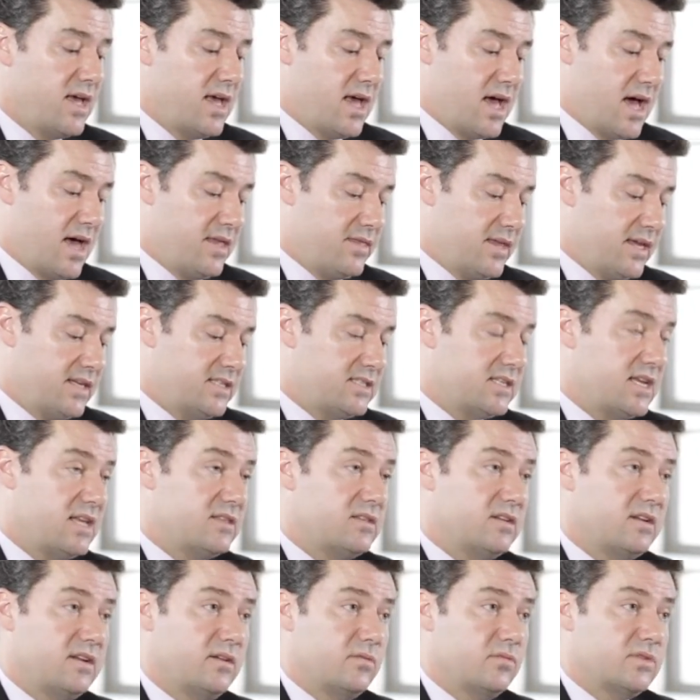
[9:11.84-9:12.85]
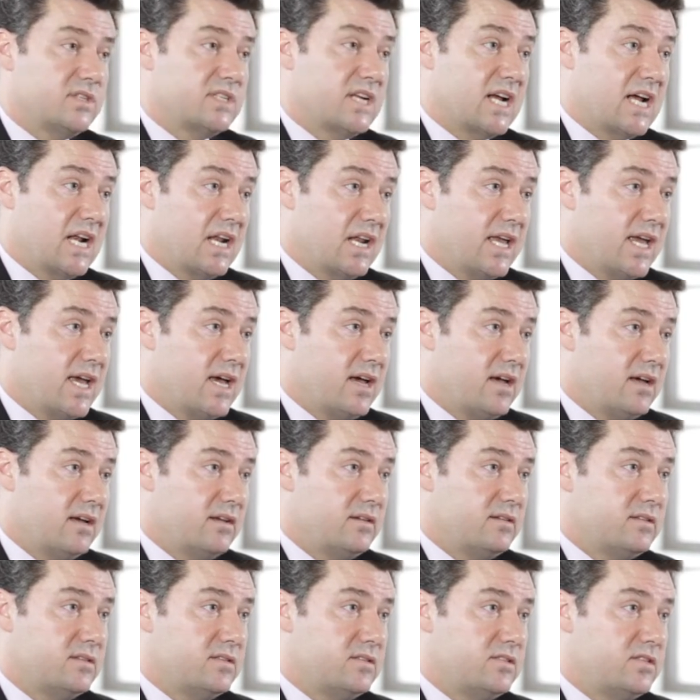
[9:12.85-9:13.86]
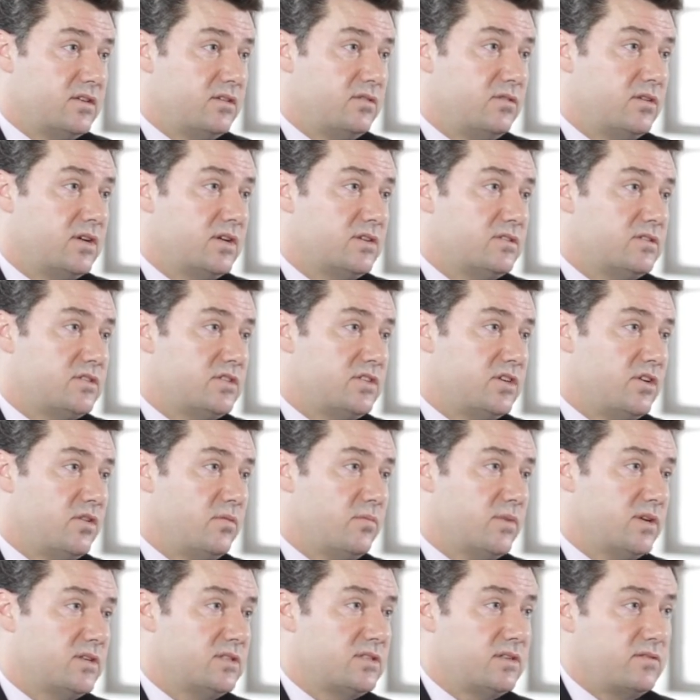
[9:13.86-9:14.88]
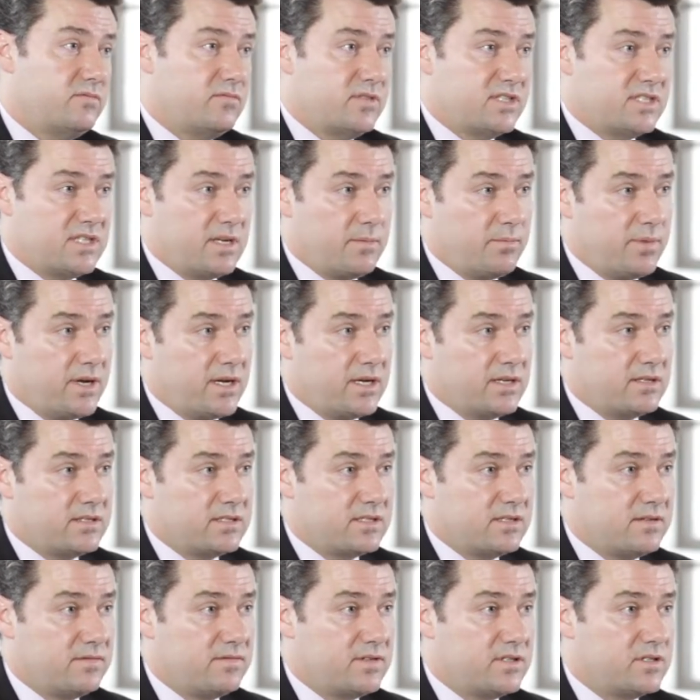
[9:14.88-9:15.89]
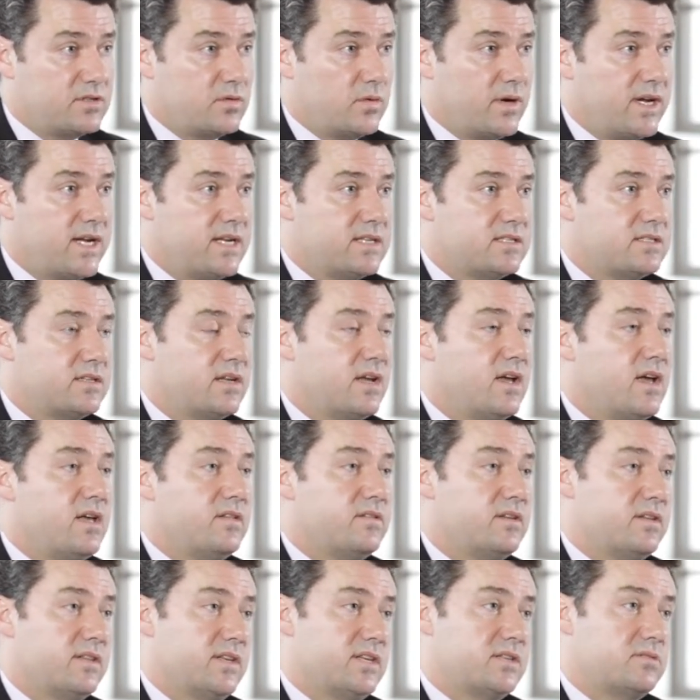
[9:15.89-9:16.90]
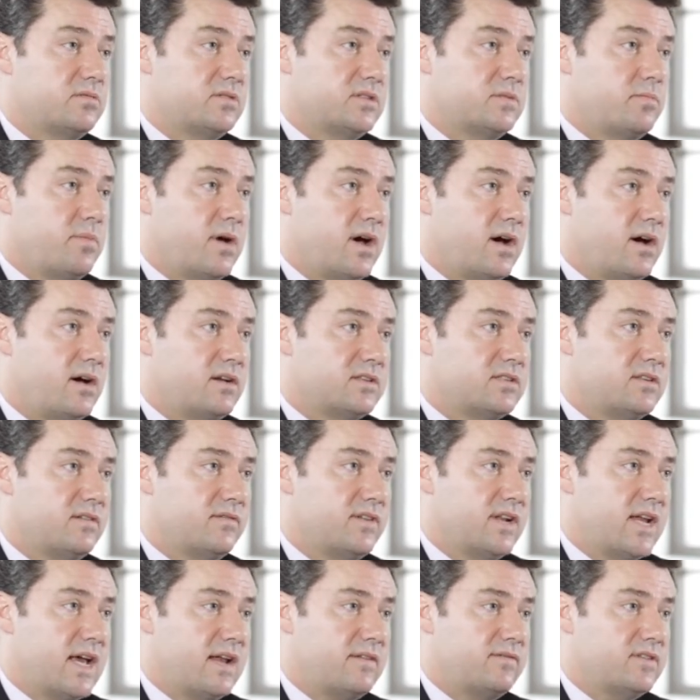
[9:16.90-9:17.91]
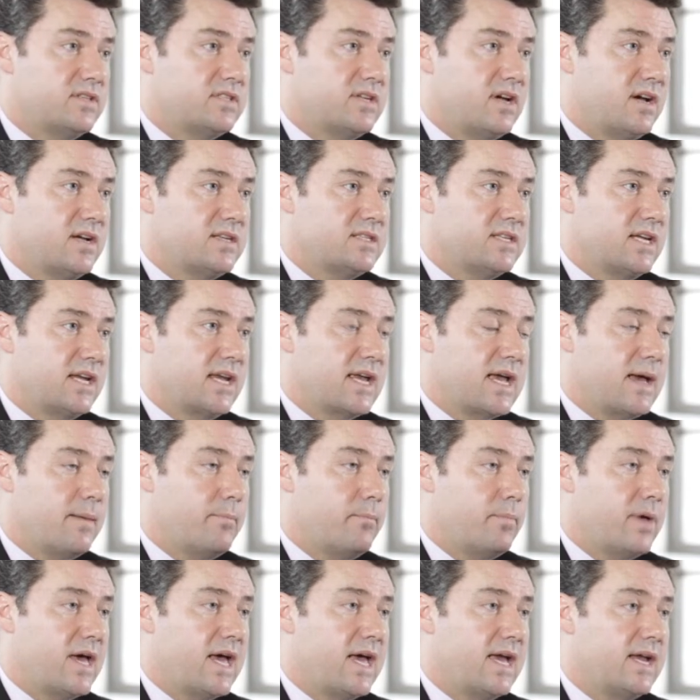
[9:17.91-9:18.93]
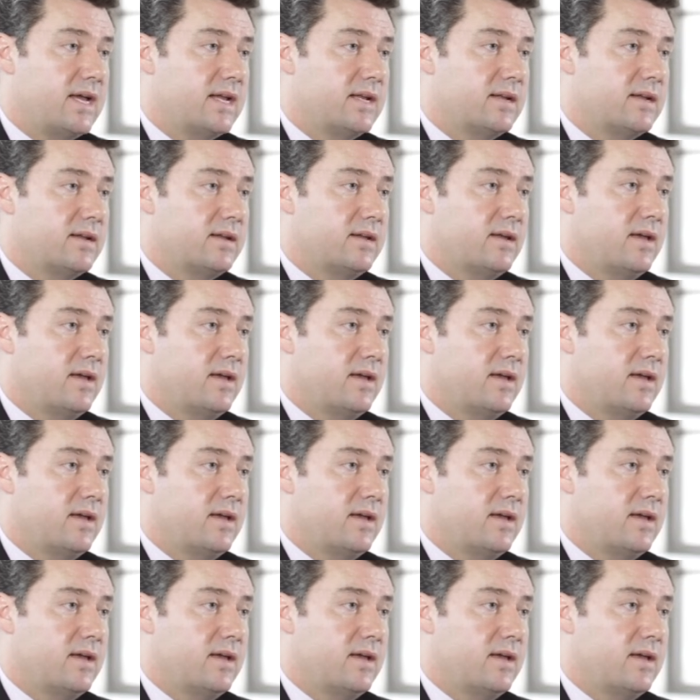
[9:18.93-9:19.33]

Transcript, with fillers: And they said that it was clear to consumers and recipients of the tweets that this was part of an advertising campaign.